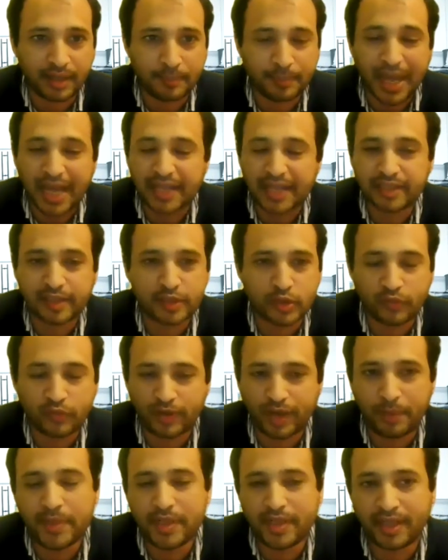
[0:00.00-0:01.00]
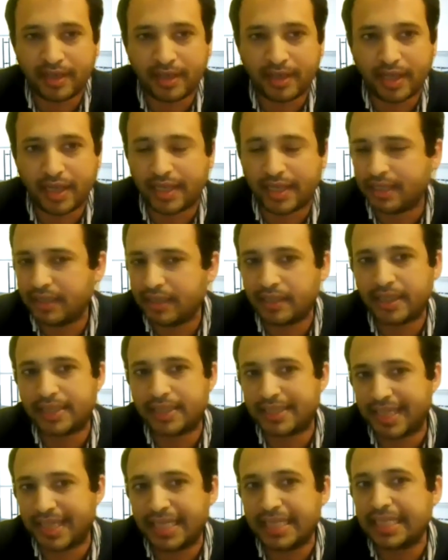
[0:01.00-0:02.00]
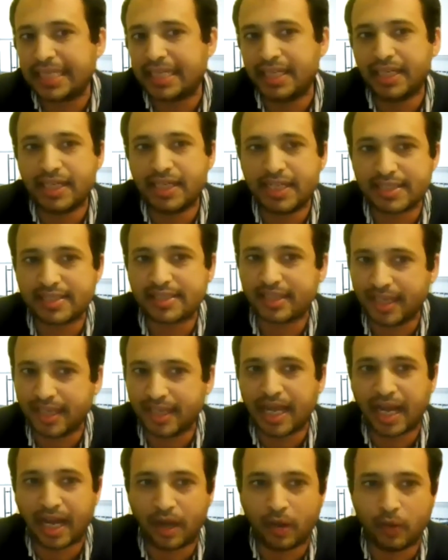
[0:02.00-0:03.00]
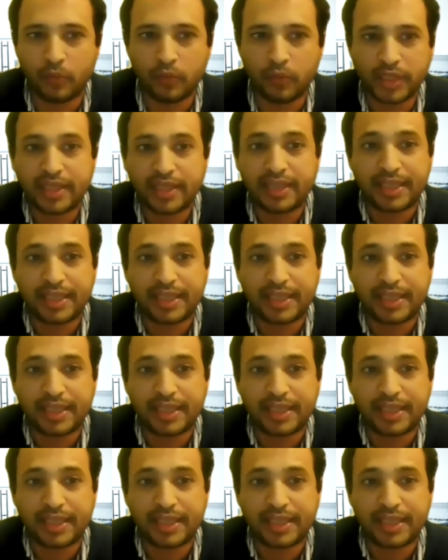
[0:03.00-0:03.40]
battles of Abyan, and it can clearly seen how